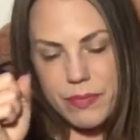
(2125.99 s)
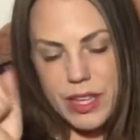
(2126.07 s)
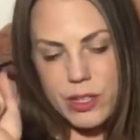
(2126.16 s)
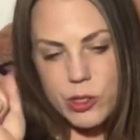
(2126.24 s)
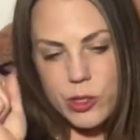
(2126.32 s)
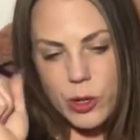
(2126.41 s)

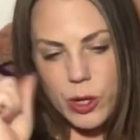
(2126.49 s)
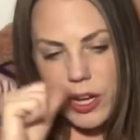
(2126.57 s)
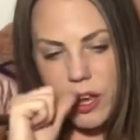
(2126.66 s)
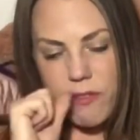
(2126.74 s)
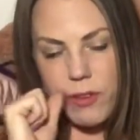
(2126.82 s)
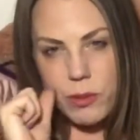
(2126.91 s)
And sure
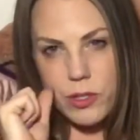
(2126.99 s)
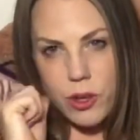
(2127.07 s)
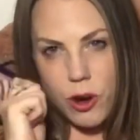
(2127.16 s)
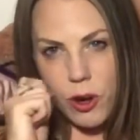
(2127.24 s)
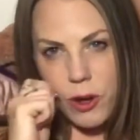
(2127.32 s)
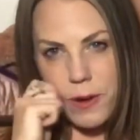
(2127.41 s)
enough, it was
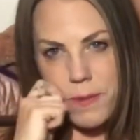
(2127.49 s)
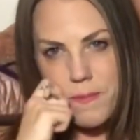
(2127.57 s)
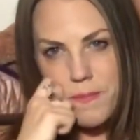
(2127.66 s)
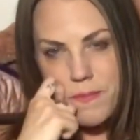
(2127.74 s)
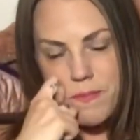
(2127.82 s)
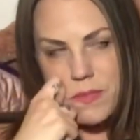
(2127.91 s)
hard.
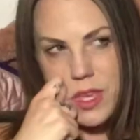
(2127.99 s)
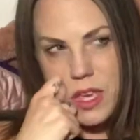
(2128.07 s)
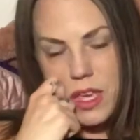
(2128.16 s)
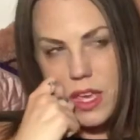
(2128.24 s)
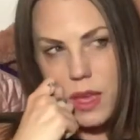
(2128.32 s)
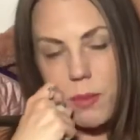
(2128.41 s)

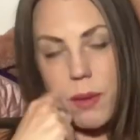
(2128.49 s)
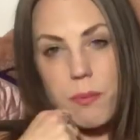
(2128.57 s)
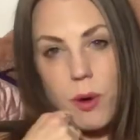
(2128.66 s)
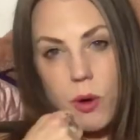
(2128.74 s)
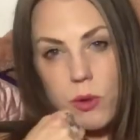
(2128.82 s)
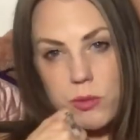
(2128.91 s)
And my
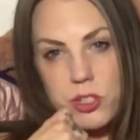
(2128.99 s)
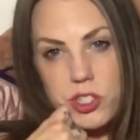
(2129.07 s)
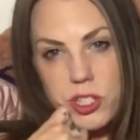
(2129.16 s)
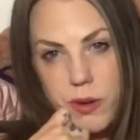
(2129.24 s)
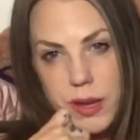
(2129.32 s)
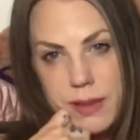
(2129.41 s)
bone was
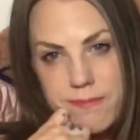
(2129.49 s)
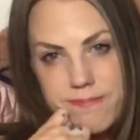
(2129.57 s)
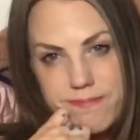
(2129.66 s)
showing.